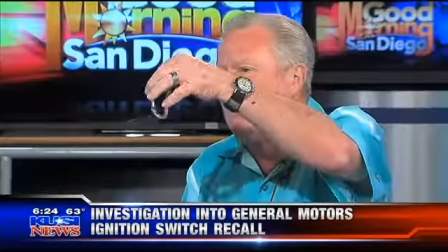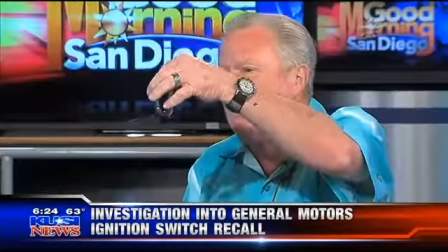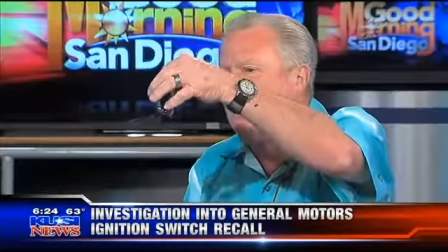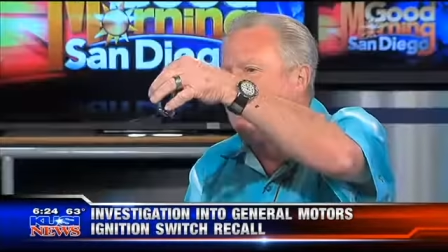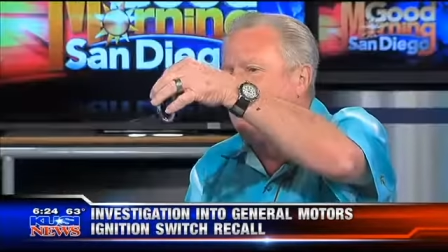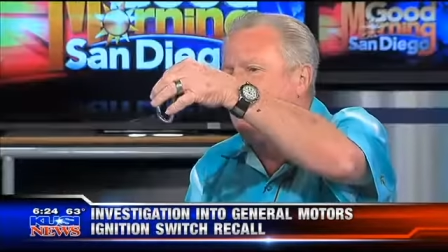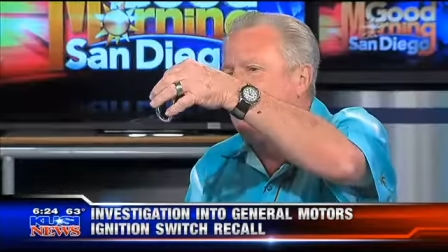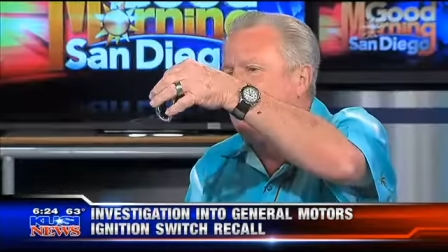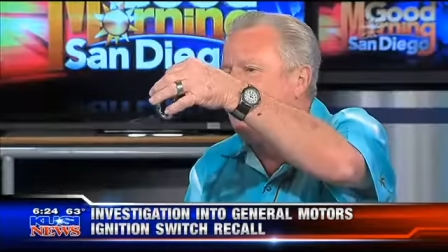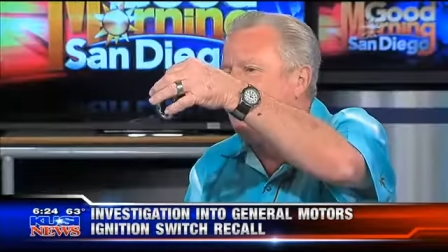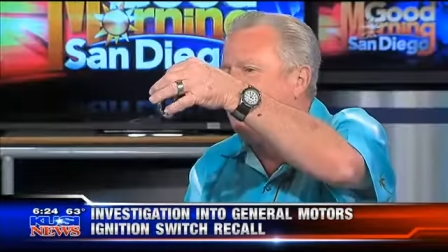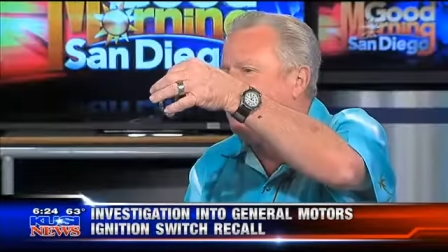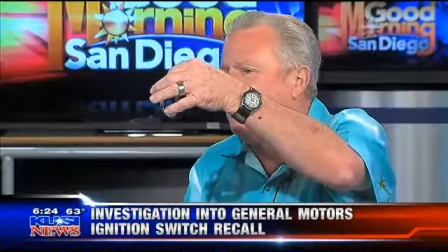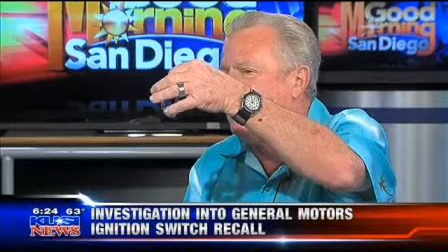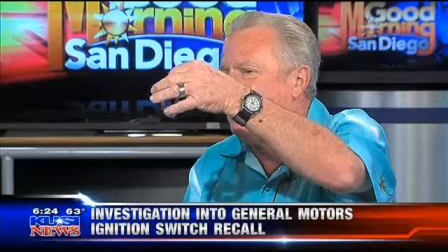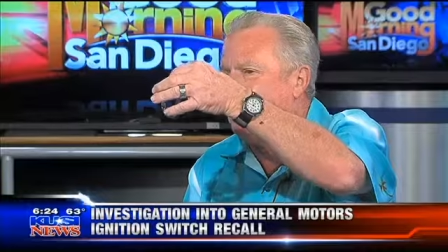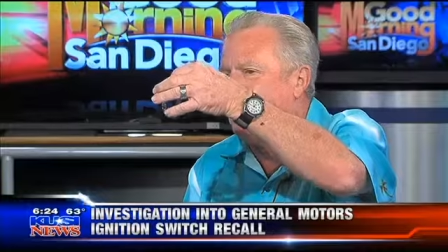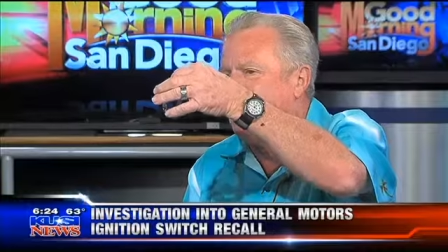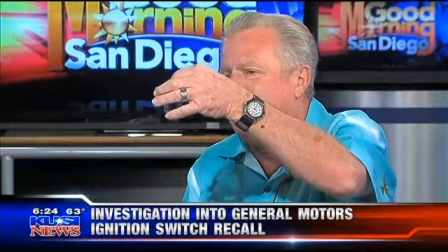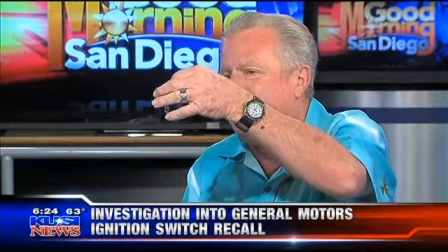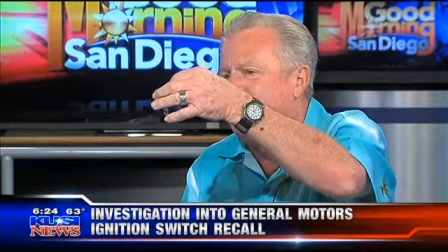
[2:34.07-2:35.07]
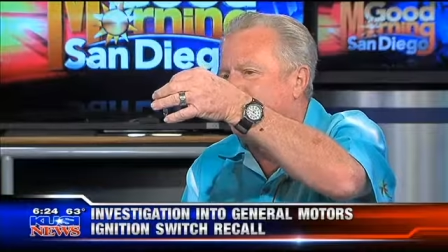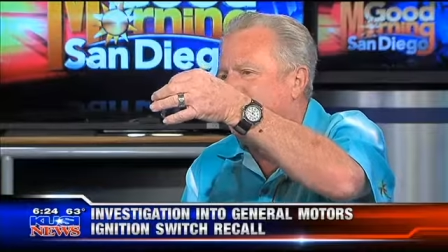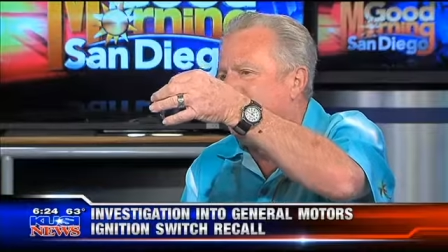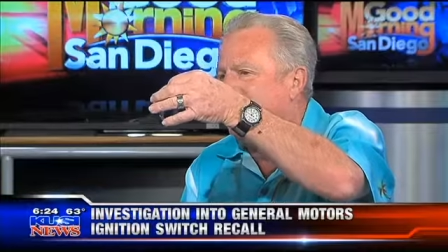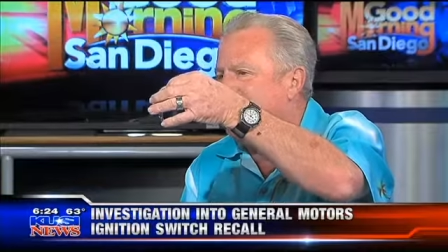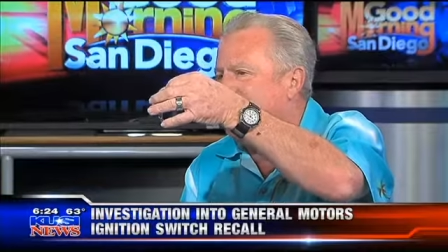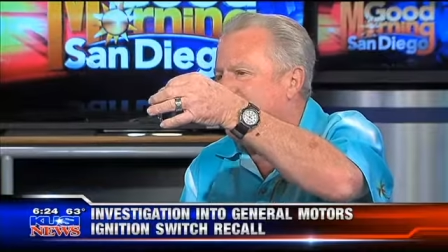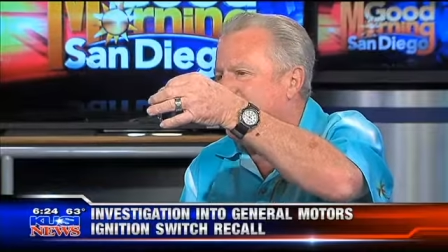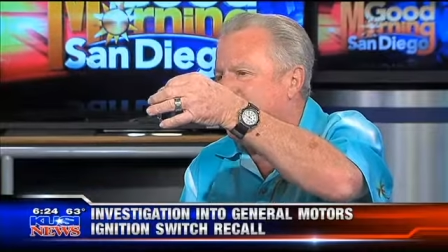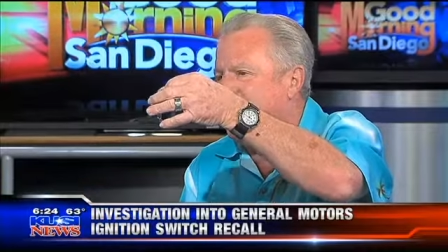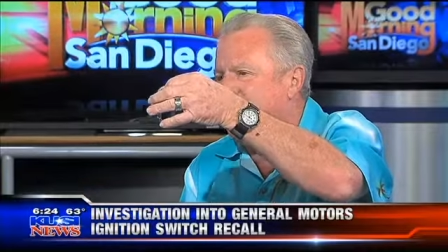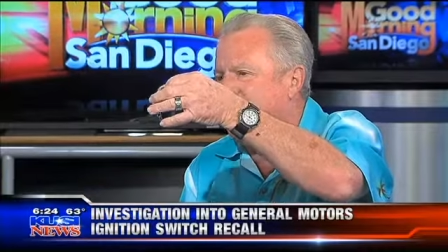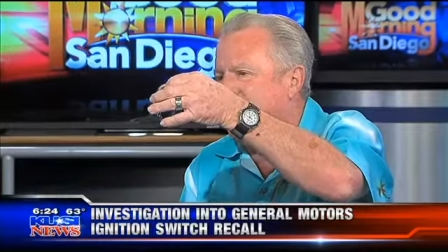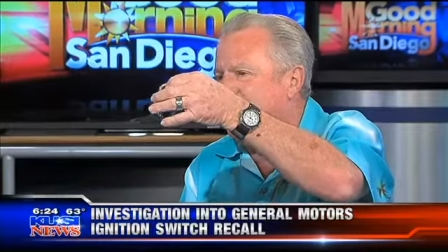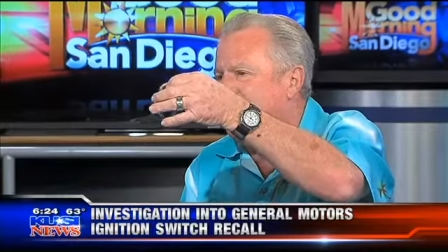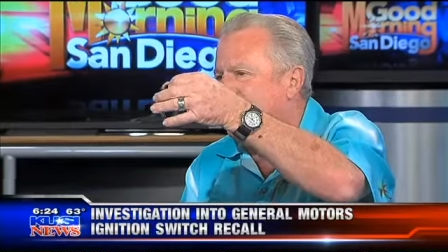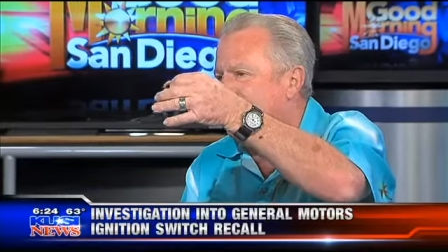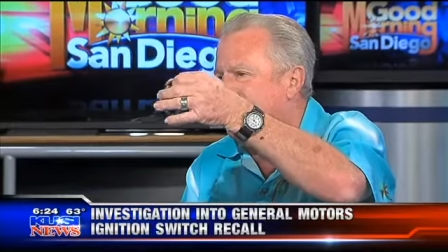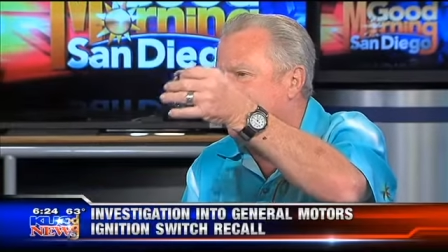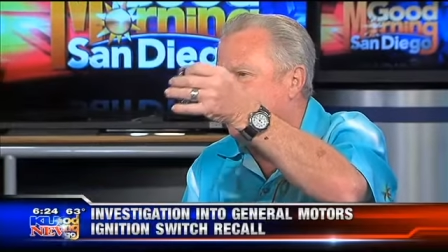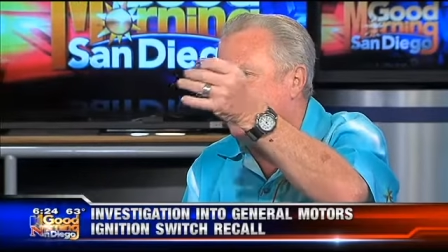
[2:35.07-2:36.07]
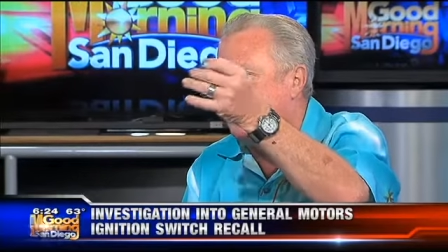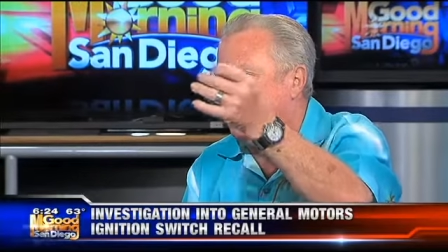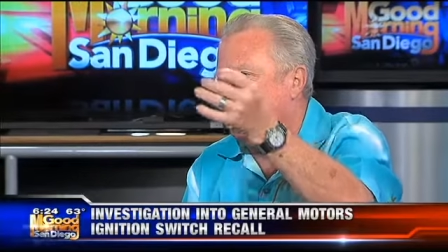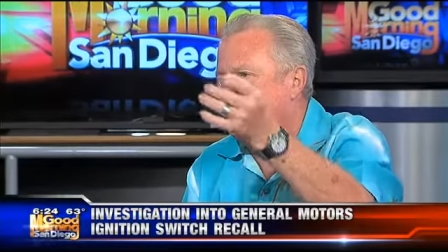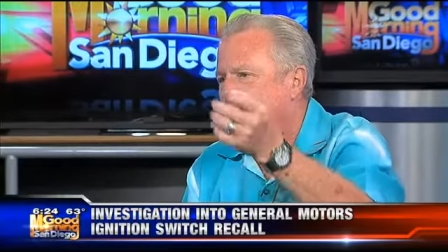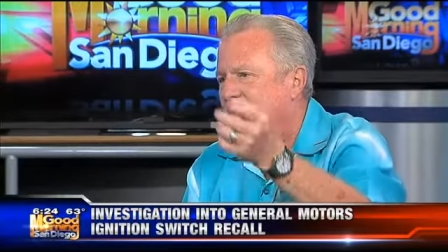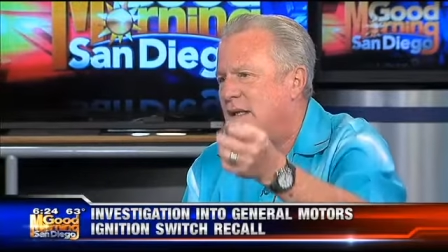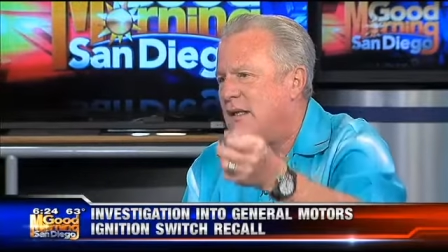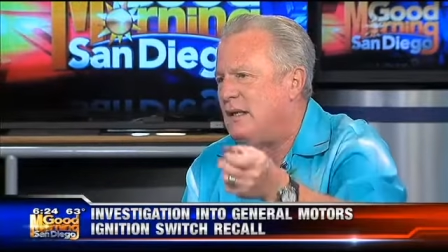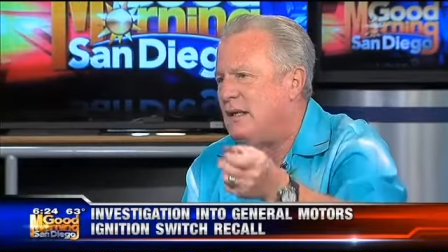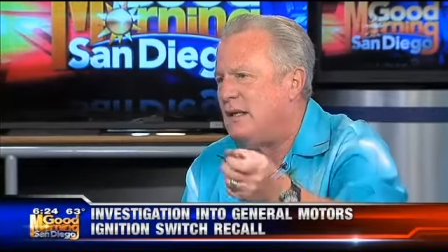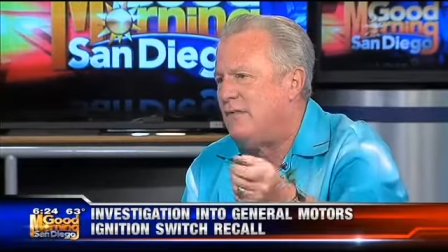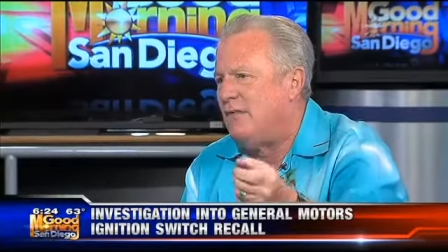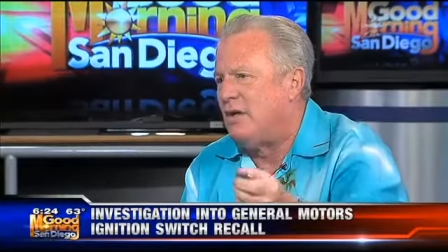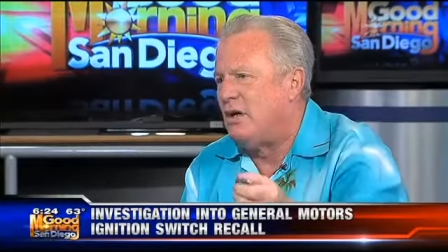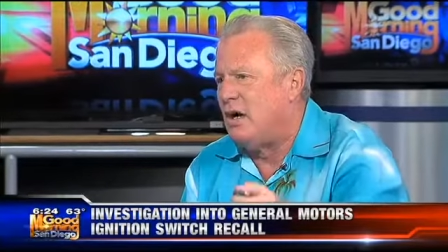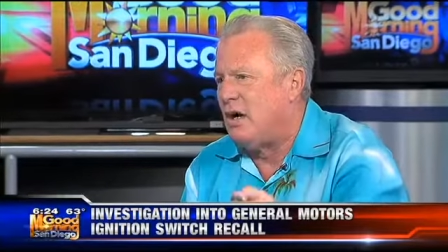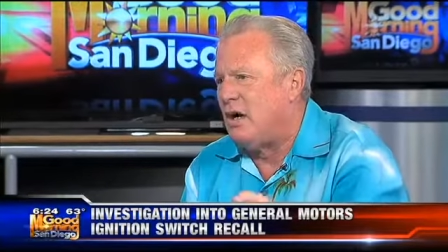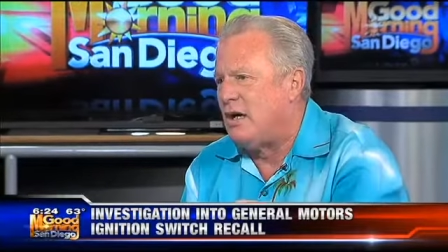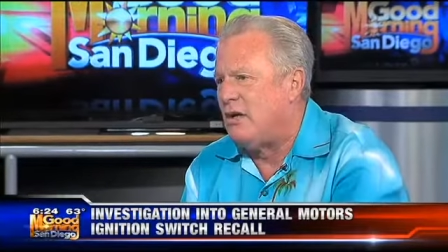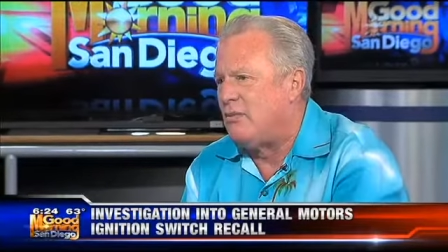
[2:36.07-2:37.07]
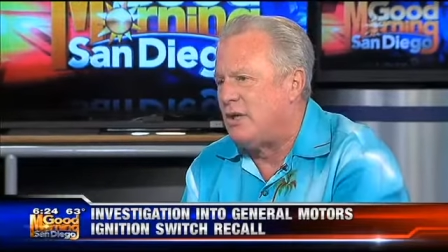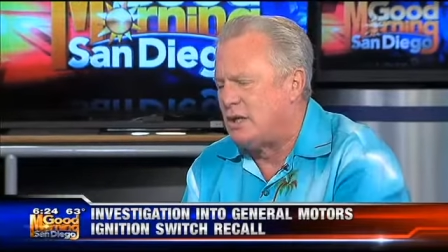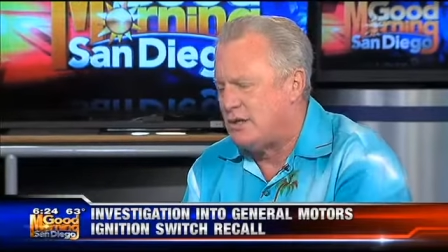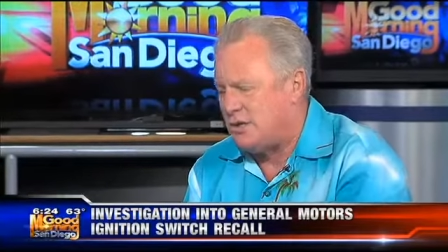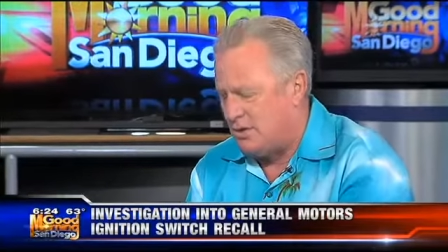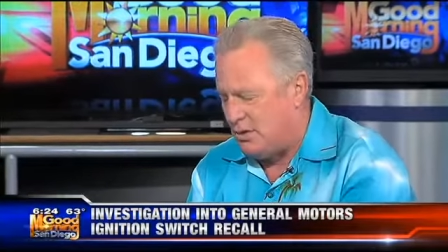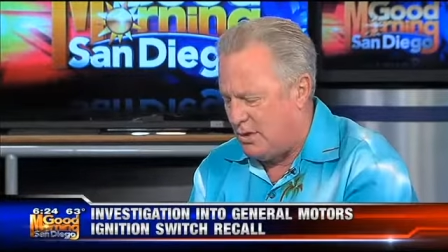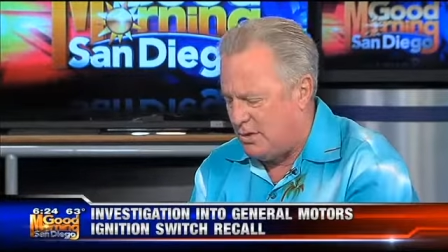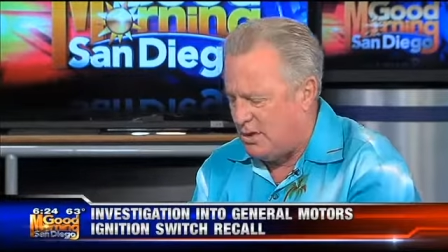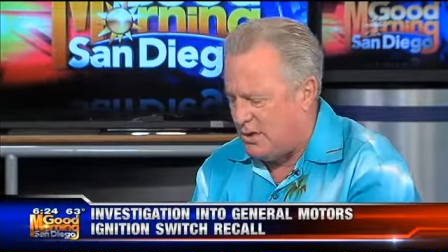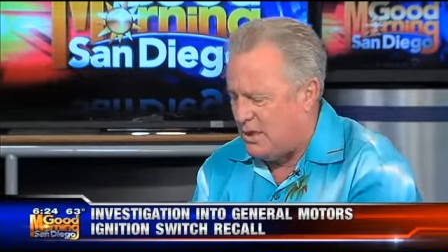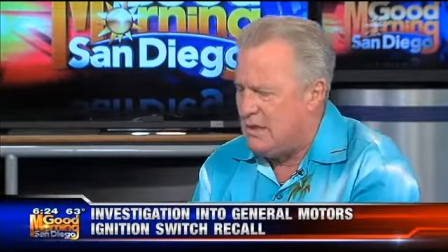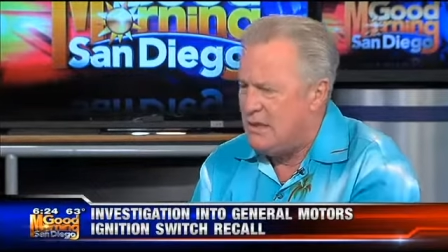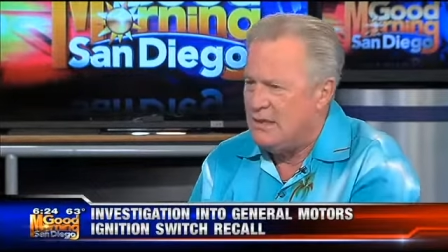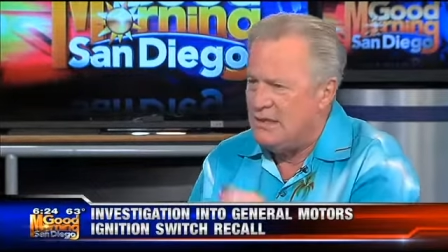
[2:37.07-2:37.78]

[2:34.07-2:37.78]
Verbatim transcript: Uh -huh. You can pick them up for a buck and a quarter at any of your hardware right. stores.